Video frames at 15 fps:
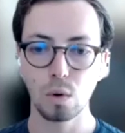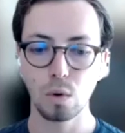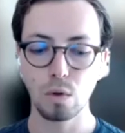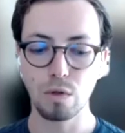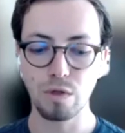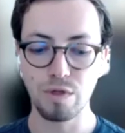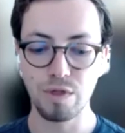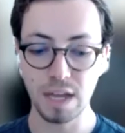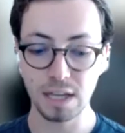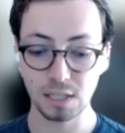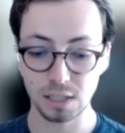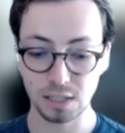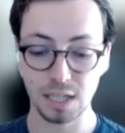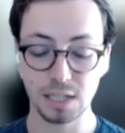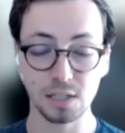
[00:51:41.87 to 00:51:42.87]
this
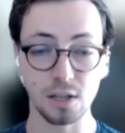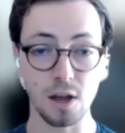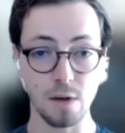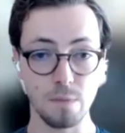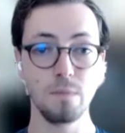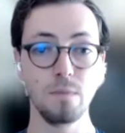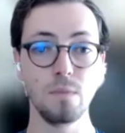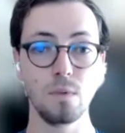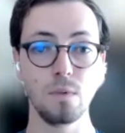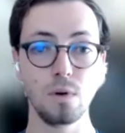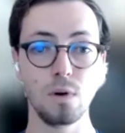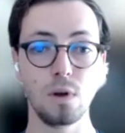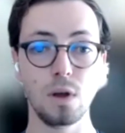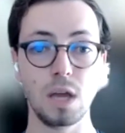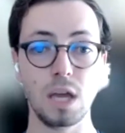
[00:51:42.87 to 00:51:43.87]
system,
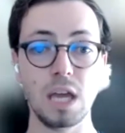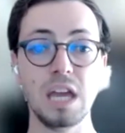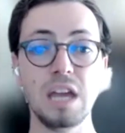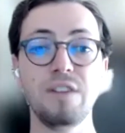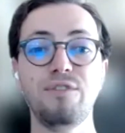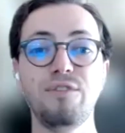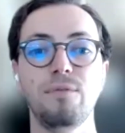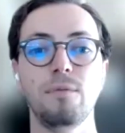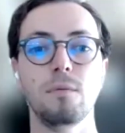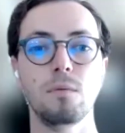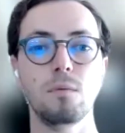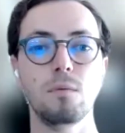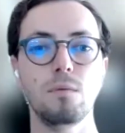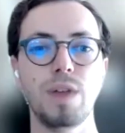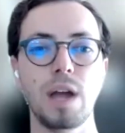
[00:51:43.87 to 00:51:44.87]
if
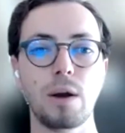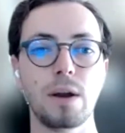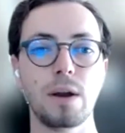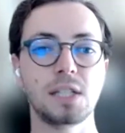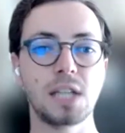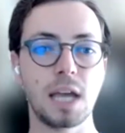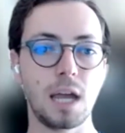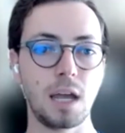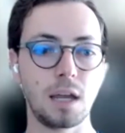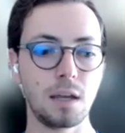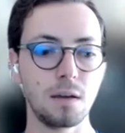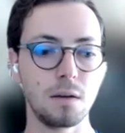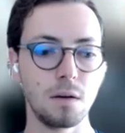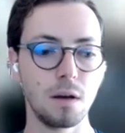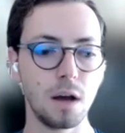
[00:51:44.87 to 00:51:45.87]
there is a
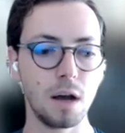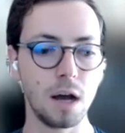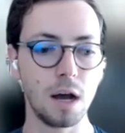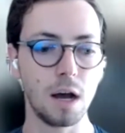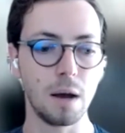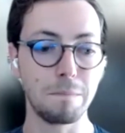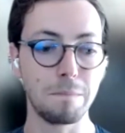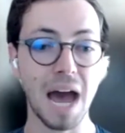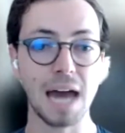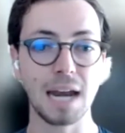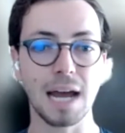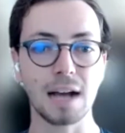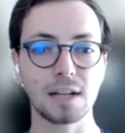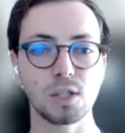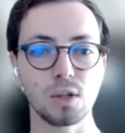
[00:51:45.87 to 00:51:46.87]
bad
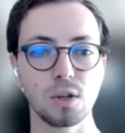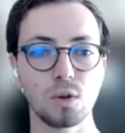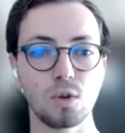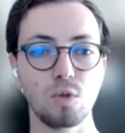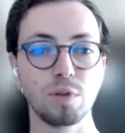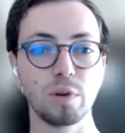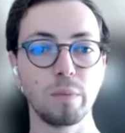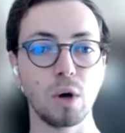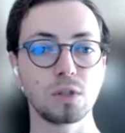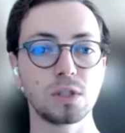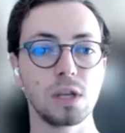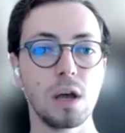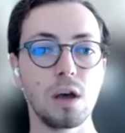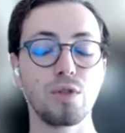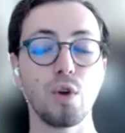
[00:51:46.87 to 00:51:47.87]
actor who promotes
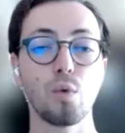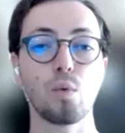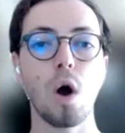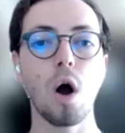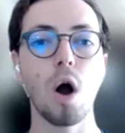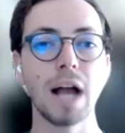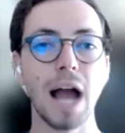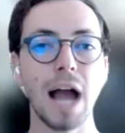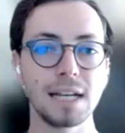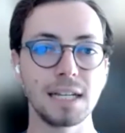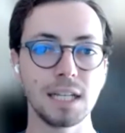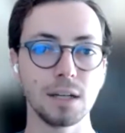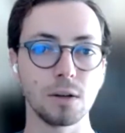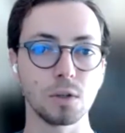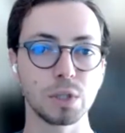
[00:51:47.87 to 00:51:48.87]
the wrong
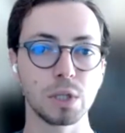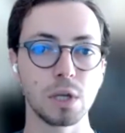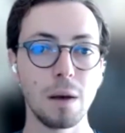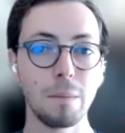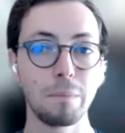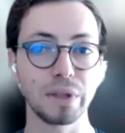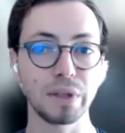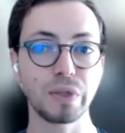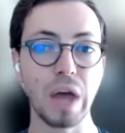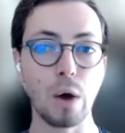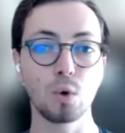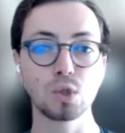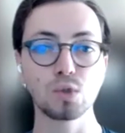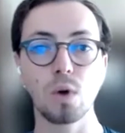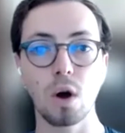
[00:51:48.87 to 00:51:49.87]
ideals, but
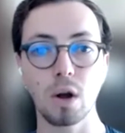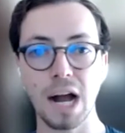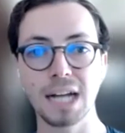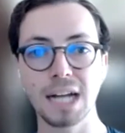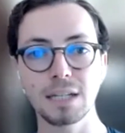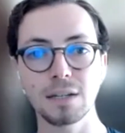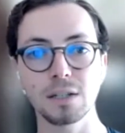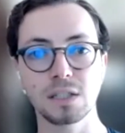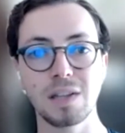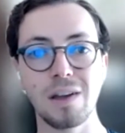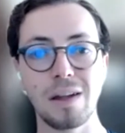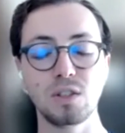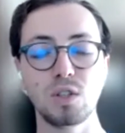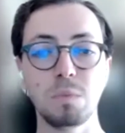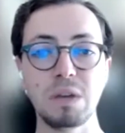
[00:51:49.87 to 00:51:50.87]
those wrong ideals
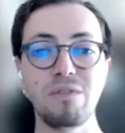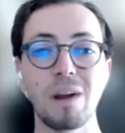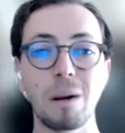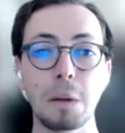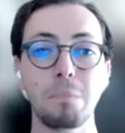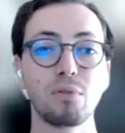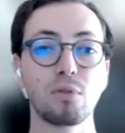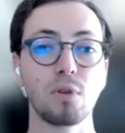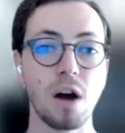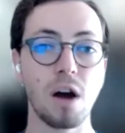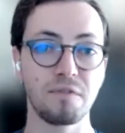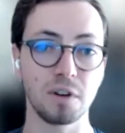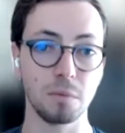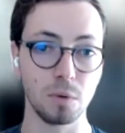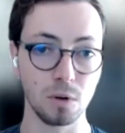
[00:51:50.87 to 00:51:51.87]
tend to be very
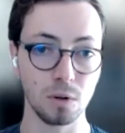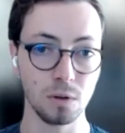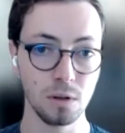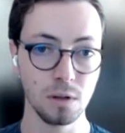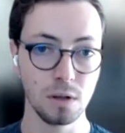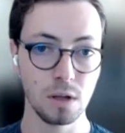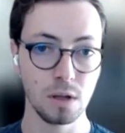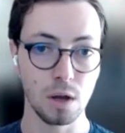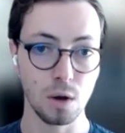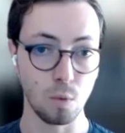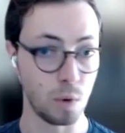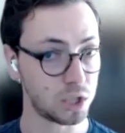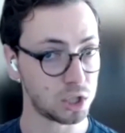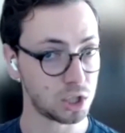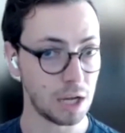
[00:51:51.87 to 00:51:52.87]
profitable,
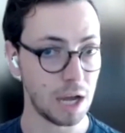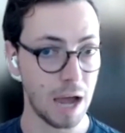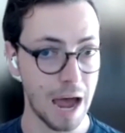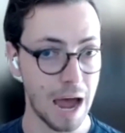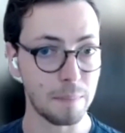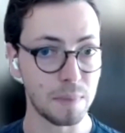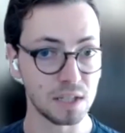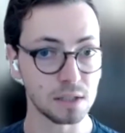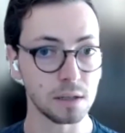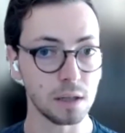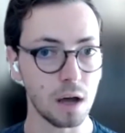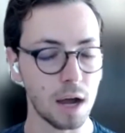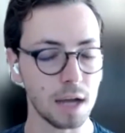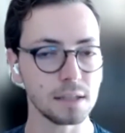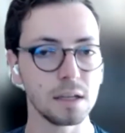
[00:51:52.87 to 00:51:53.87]
which happens a
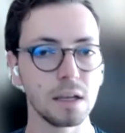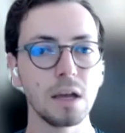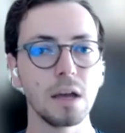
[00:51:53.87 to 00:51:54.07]
lot,